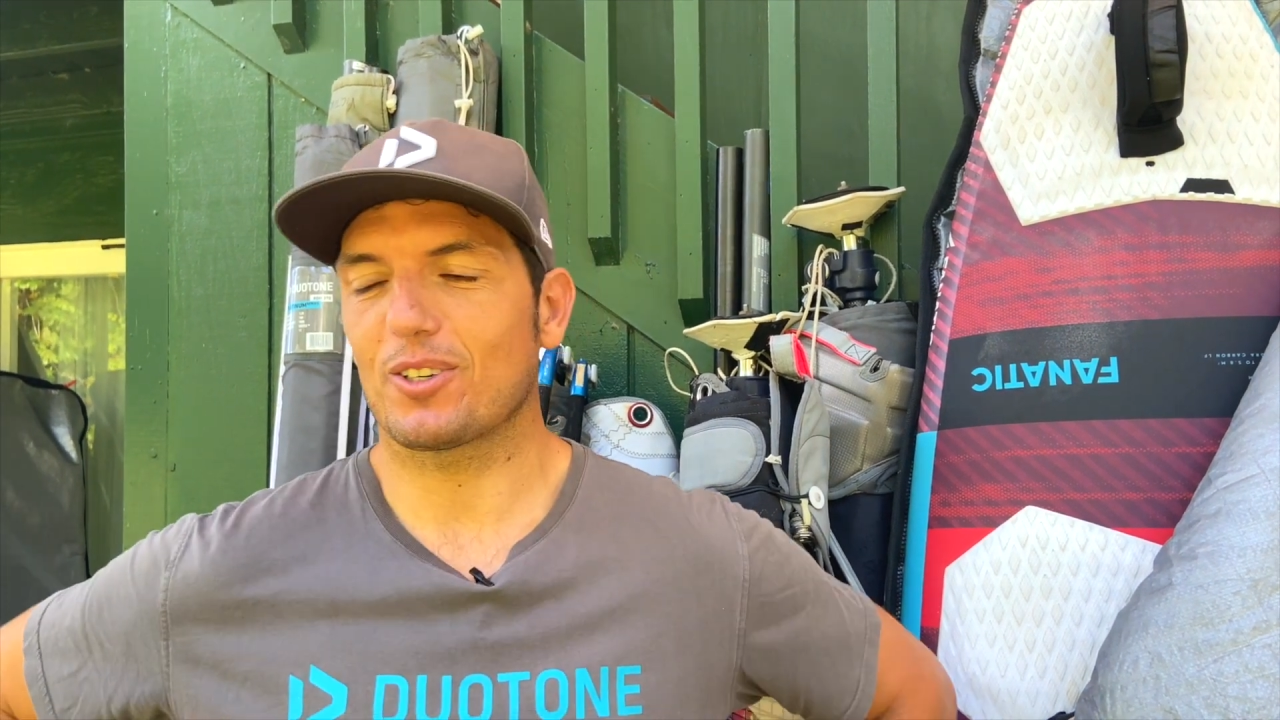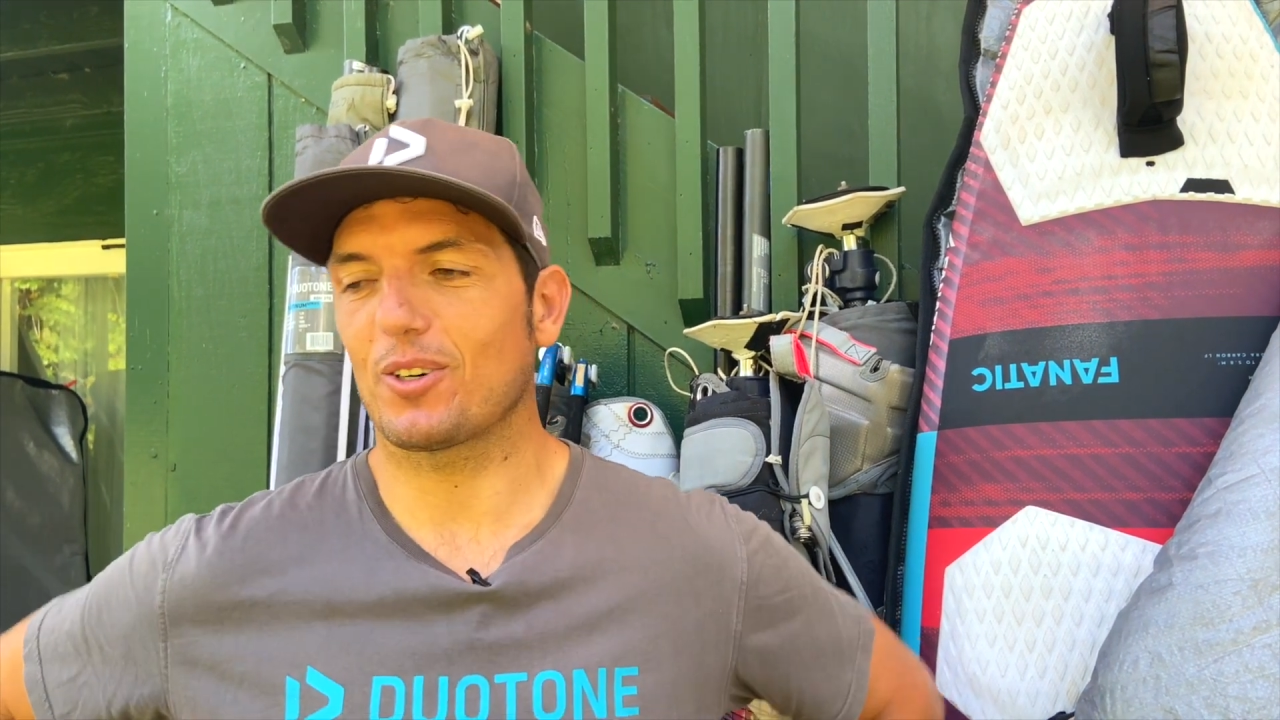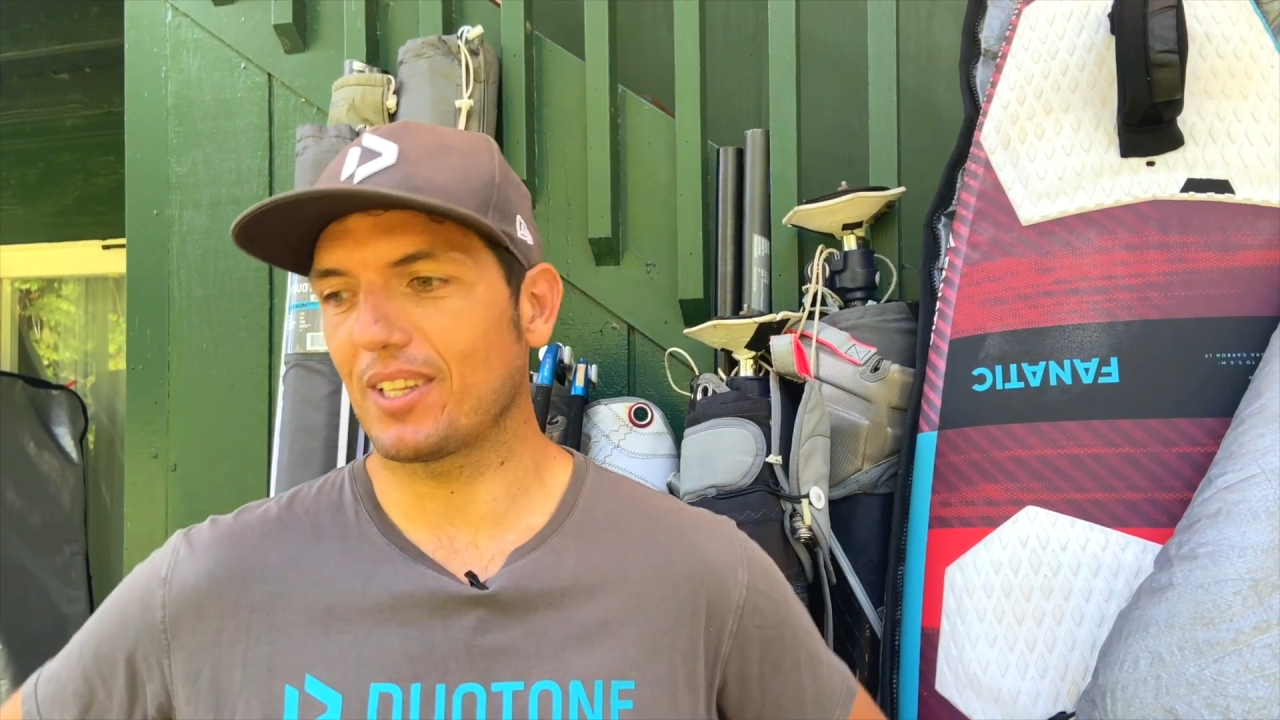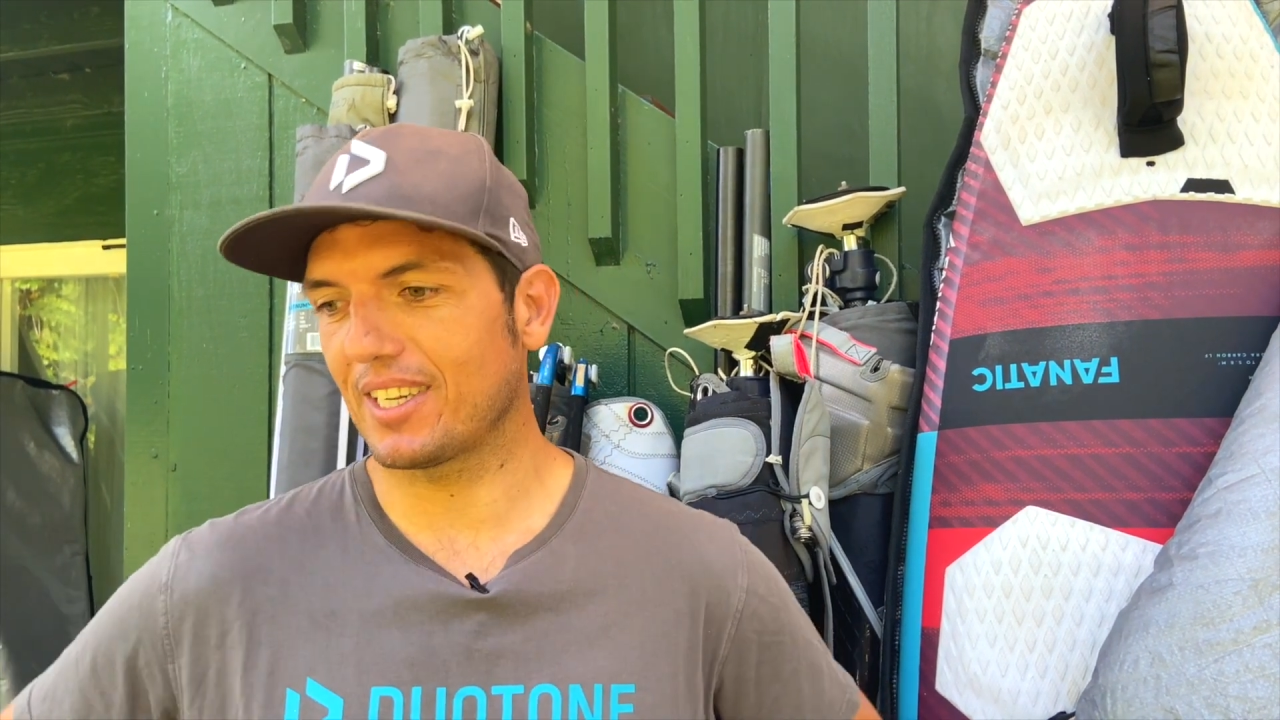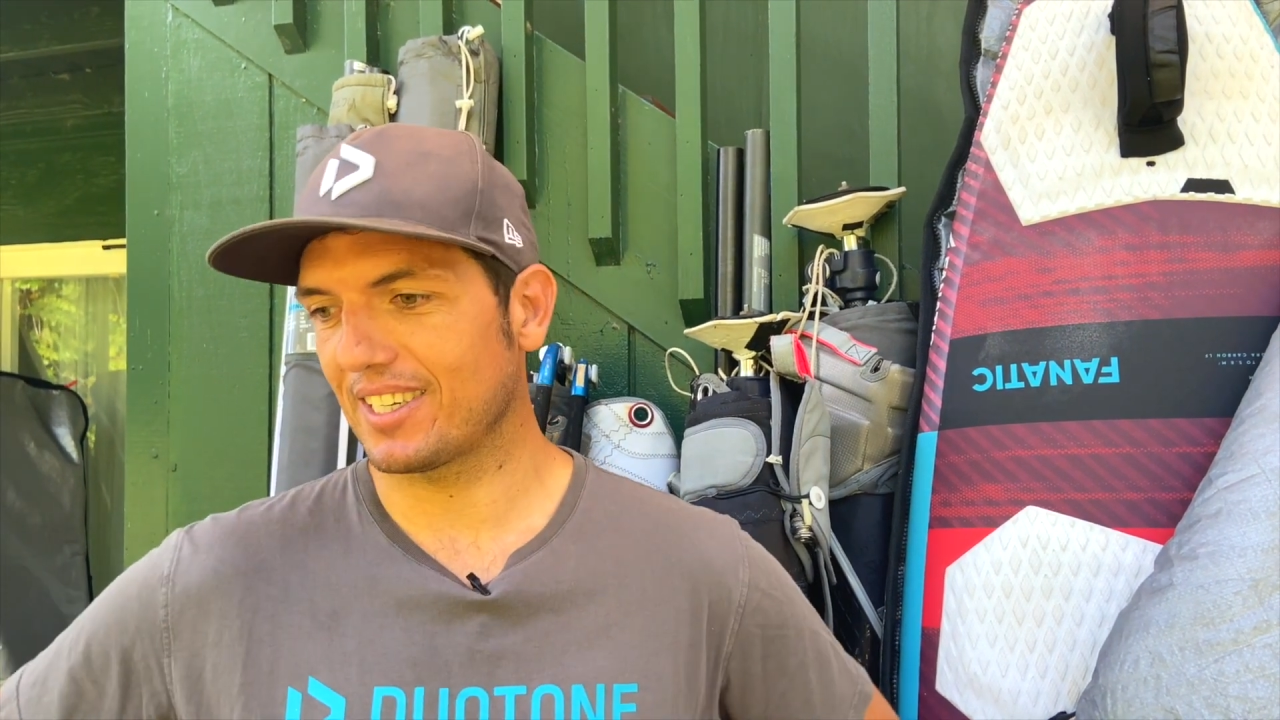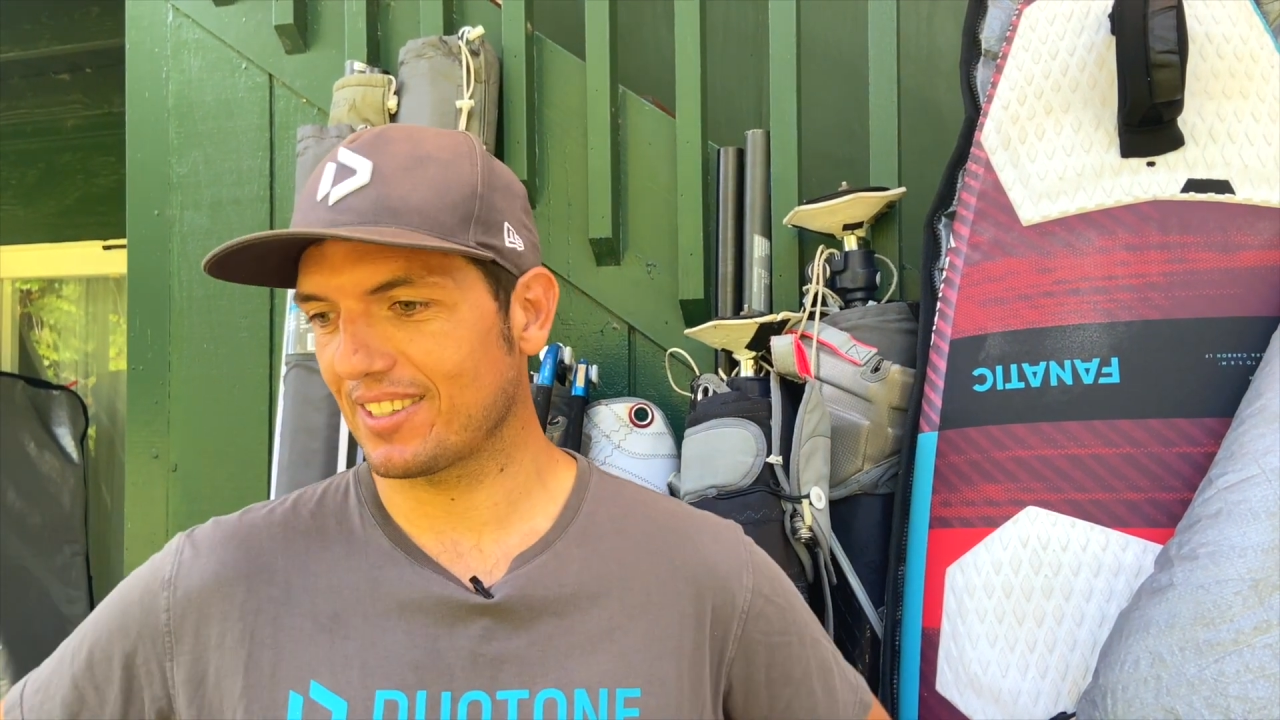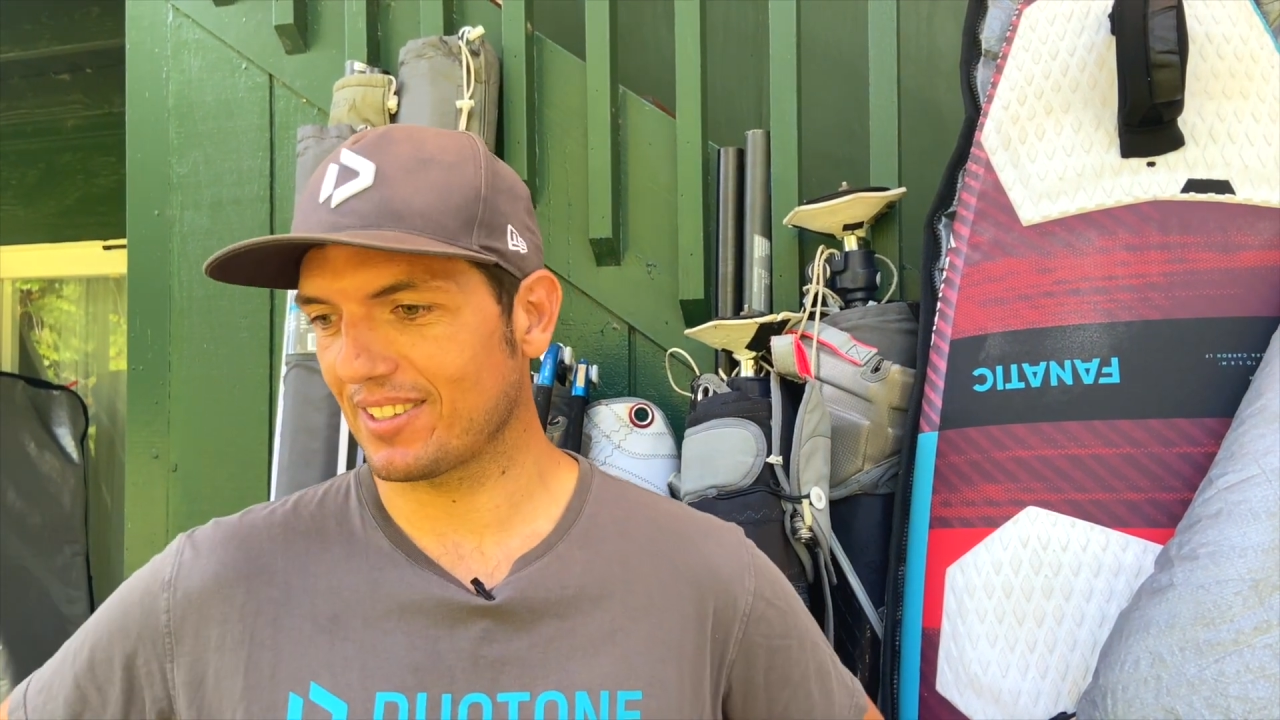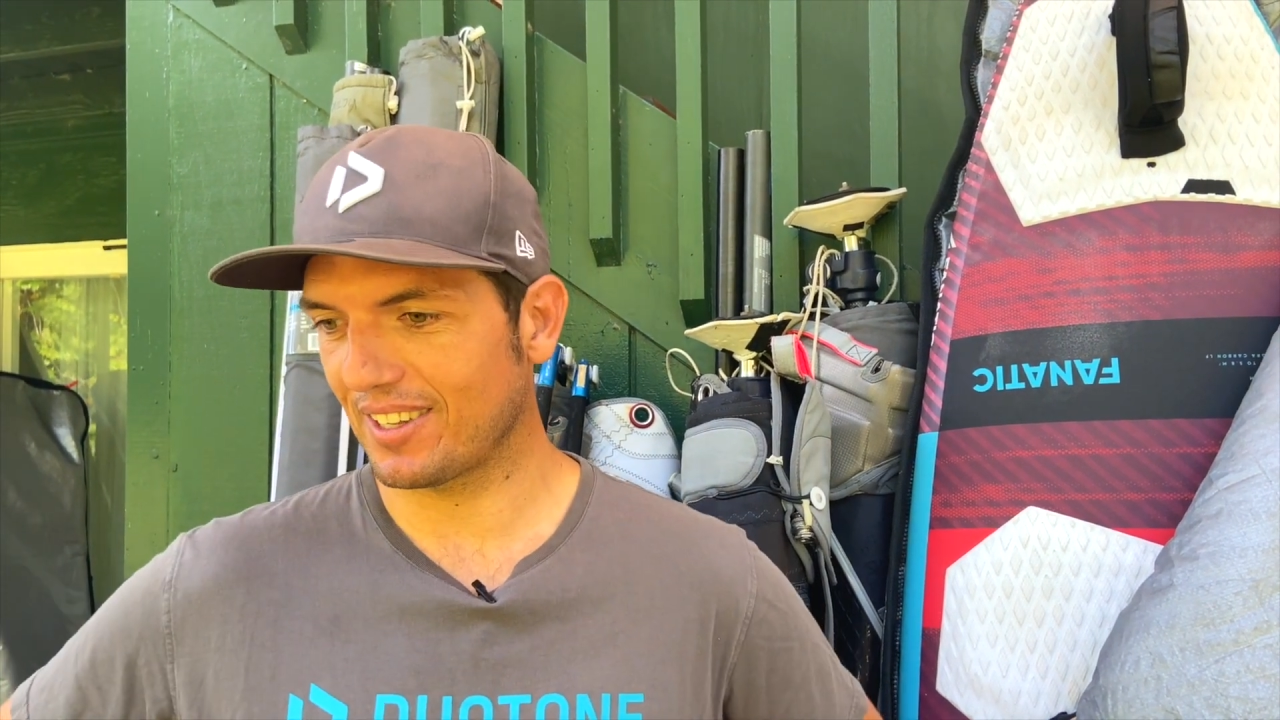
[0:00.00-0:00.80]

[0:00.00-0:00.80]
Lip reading: I